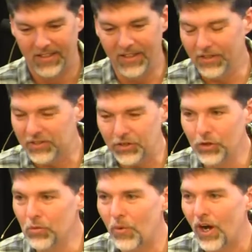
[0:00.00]
There's
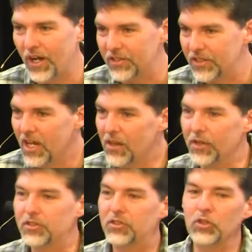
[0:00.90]
too much.
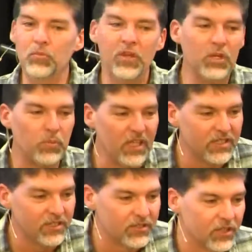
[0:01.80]
There's too many
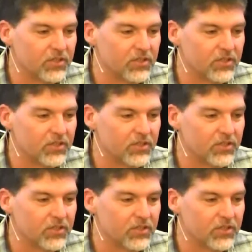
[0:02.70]
pieces.